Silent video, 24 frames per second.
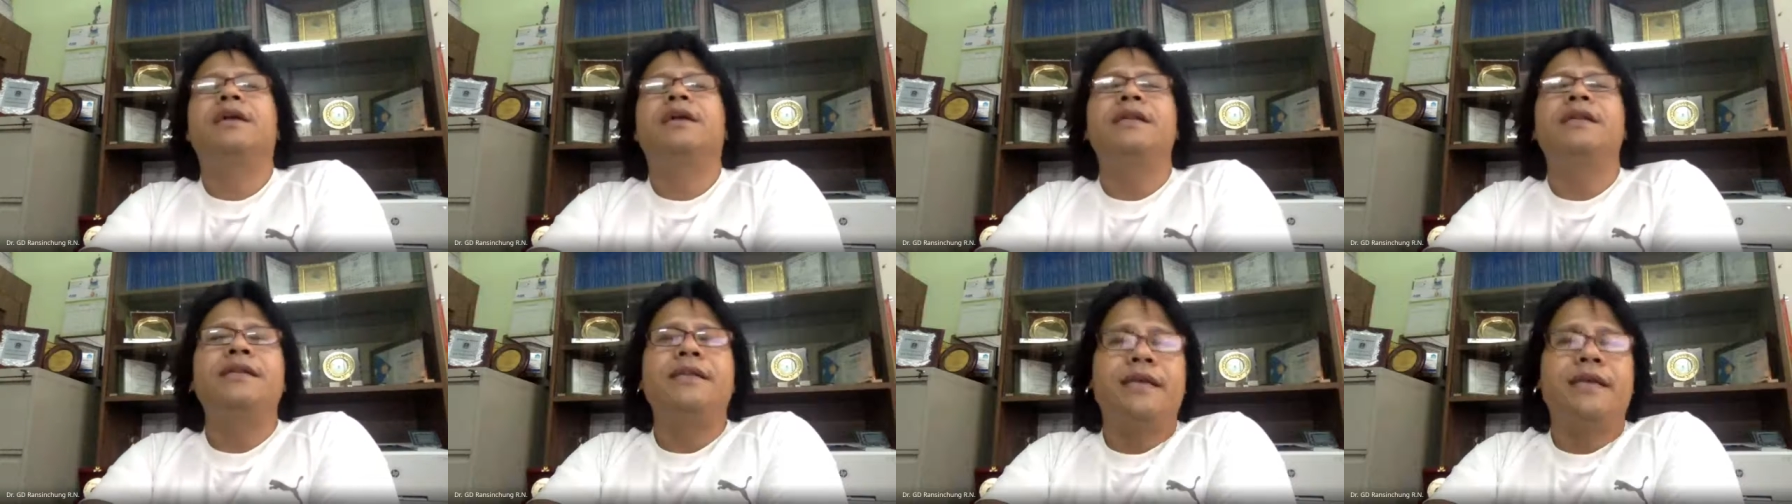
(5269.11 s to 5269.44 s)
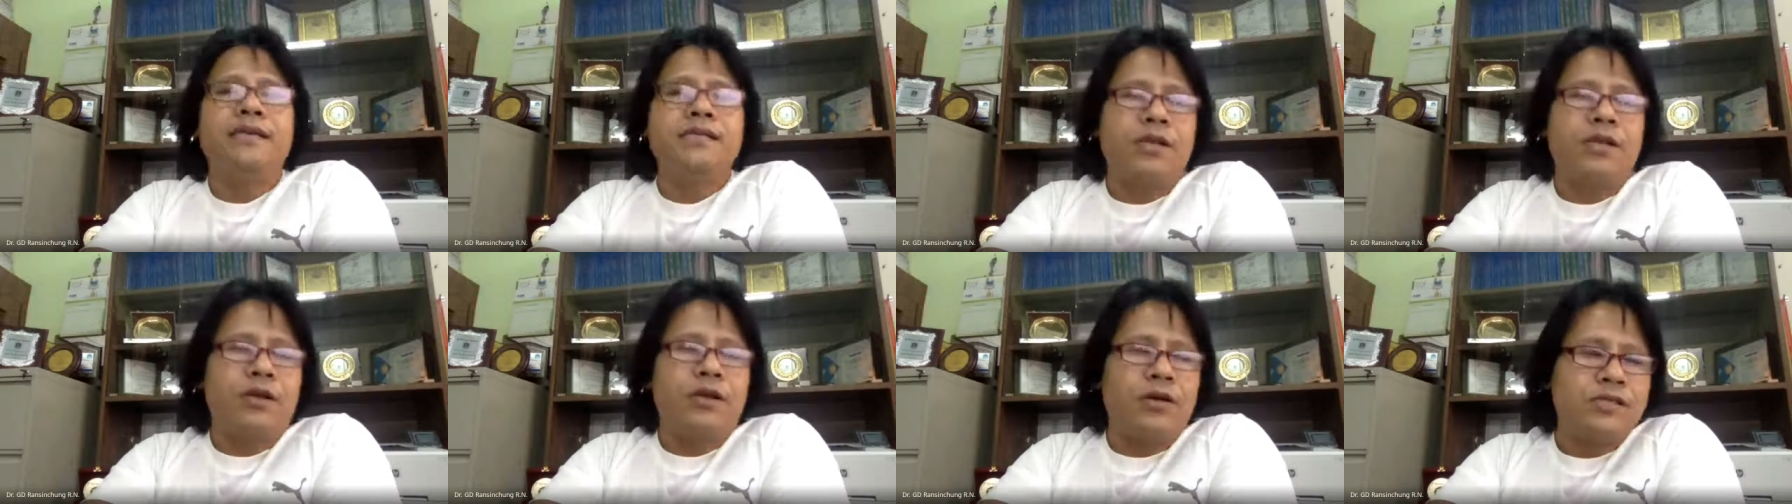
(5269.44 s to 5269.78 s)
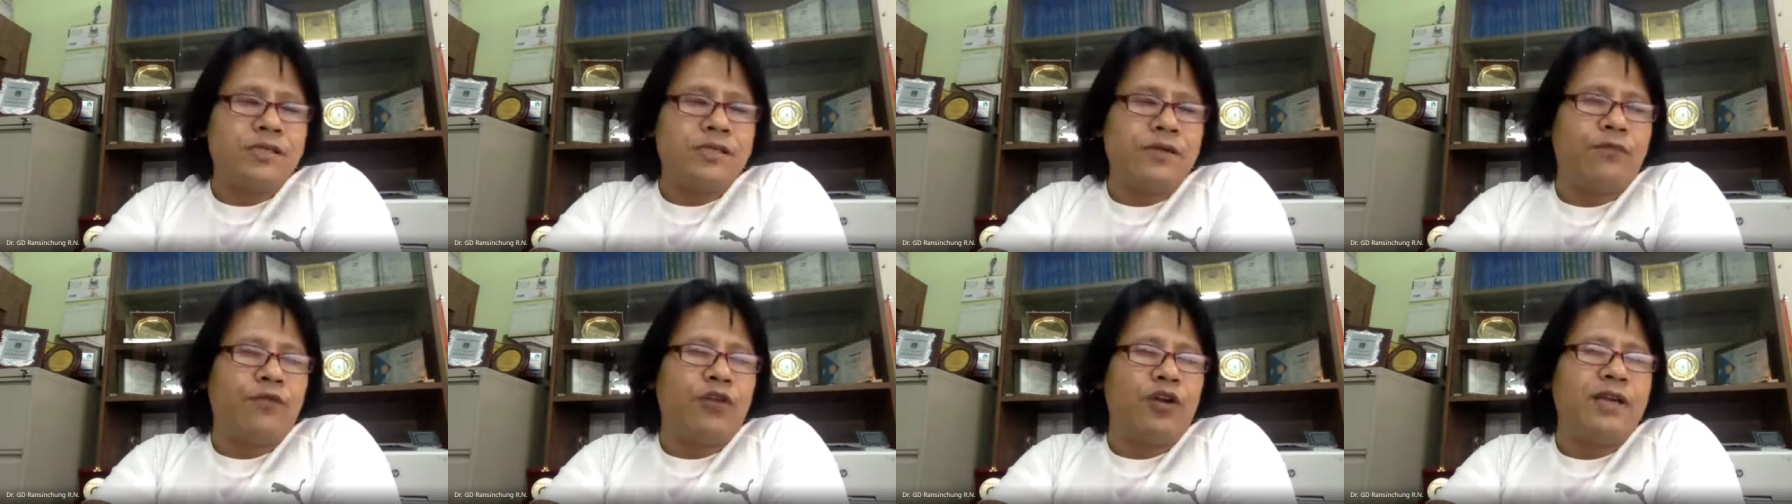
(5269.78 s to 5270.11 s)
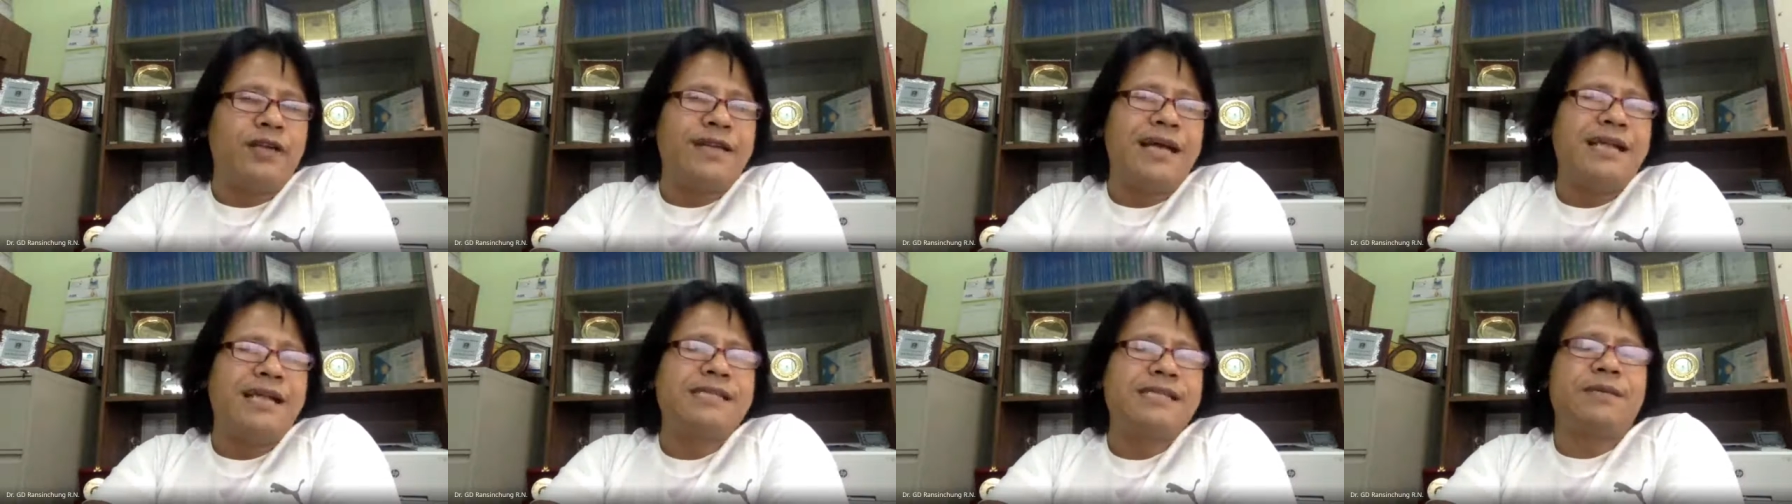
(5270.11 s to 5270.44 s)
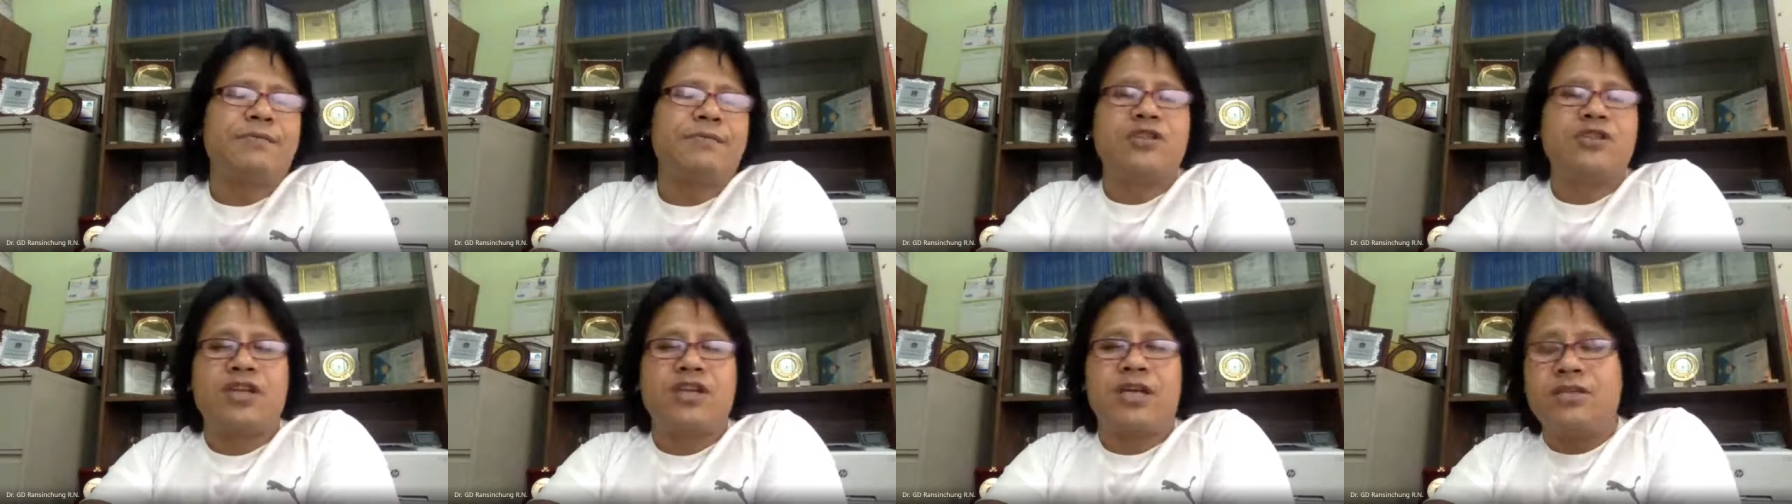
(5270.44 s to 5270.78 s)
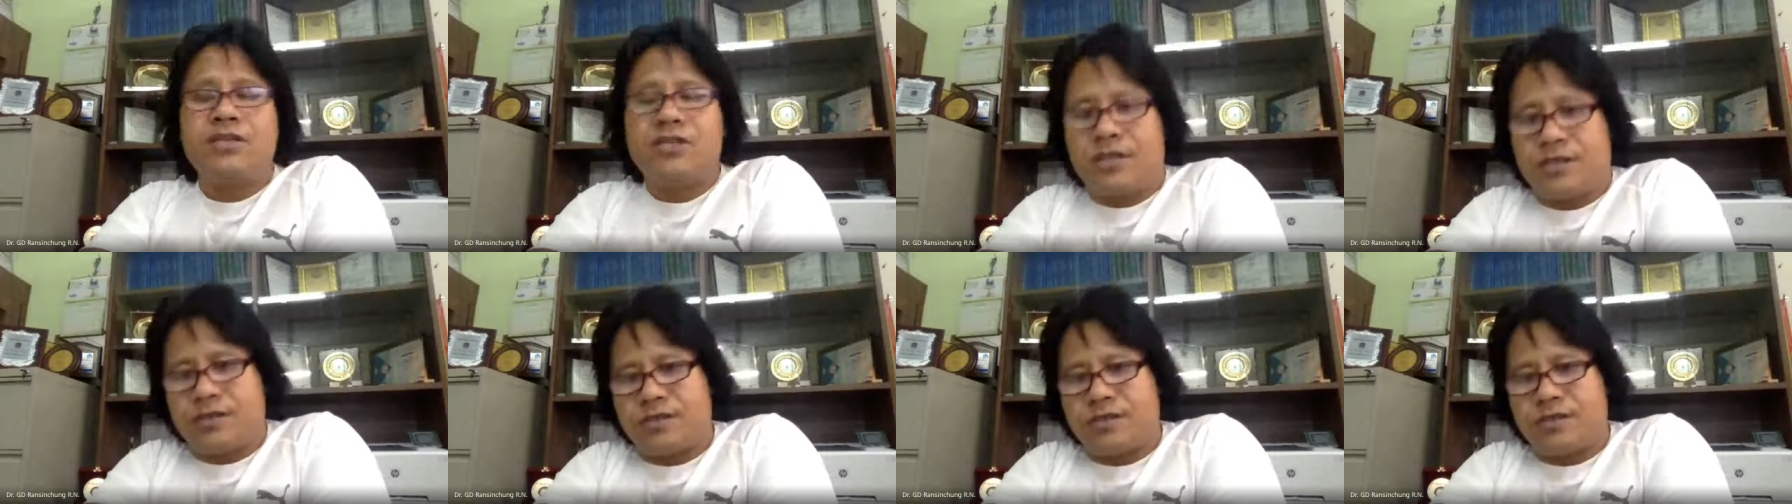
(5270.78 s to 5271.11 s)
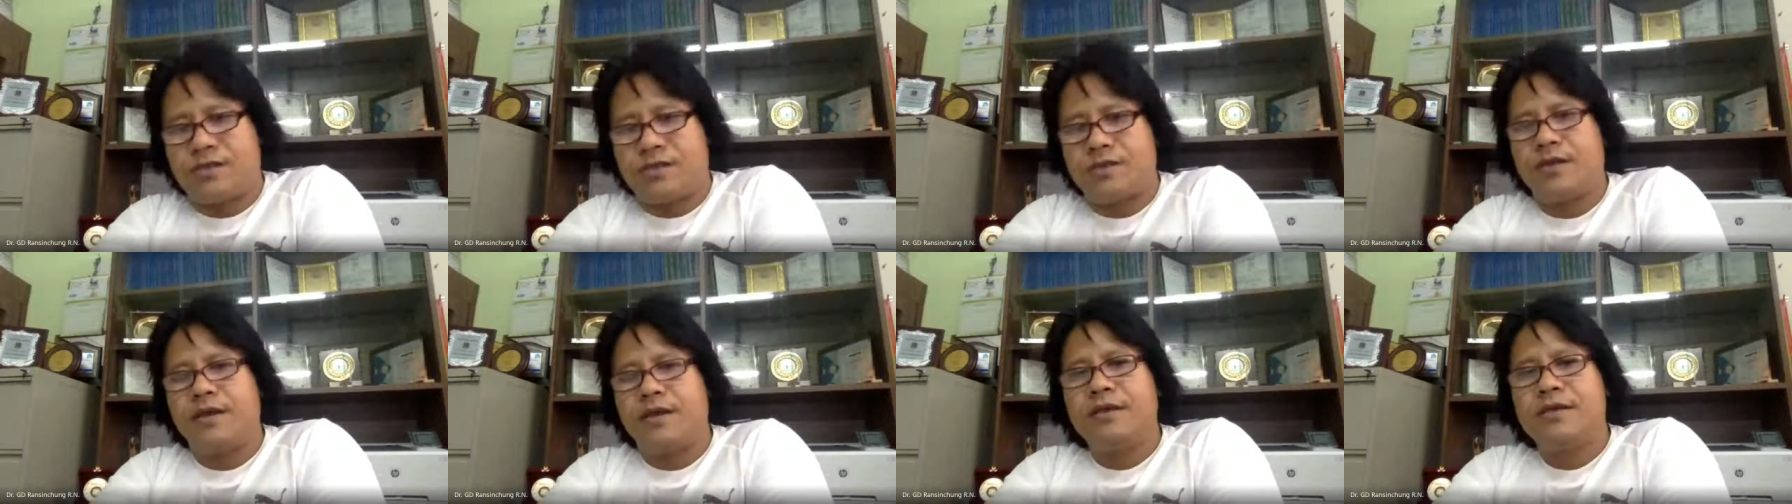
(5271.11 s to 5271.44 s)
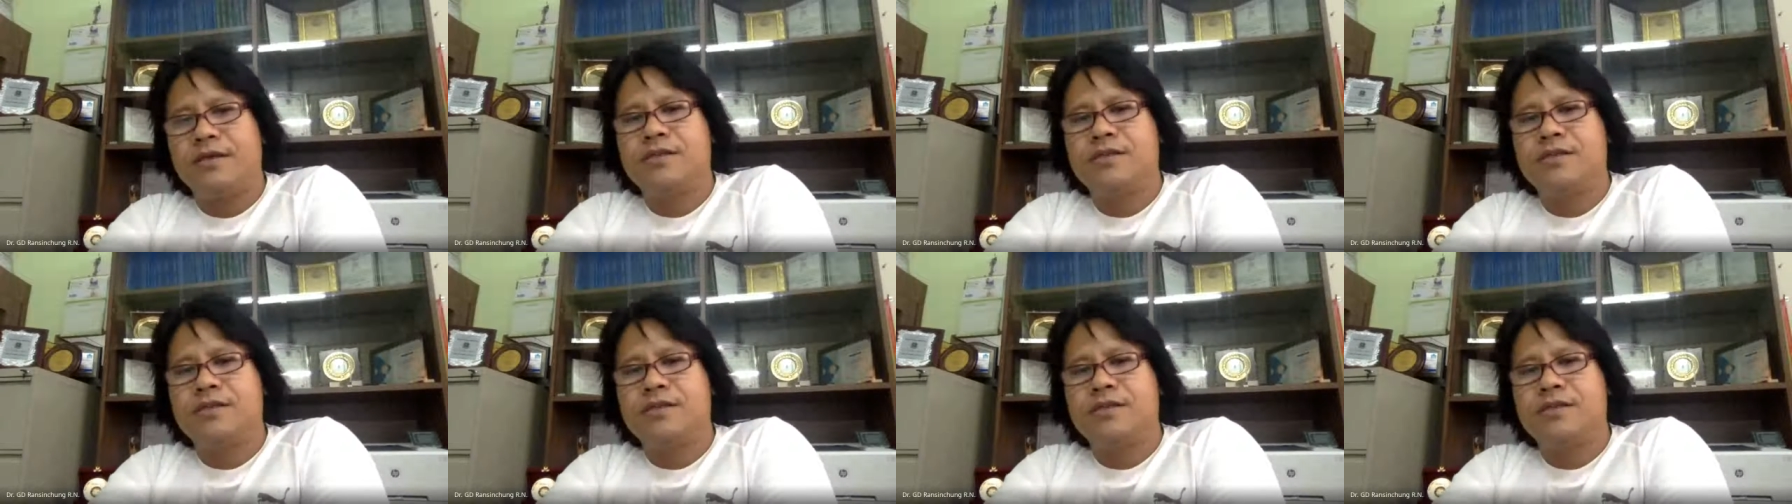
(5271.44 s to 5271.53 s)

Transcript: contains a lot of volatile substances.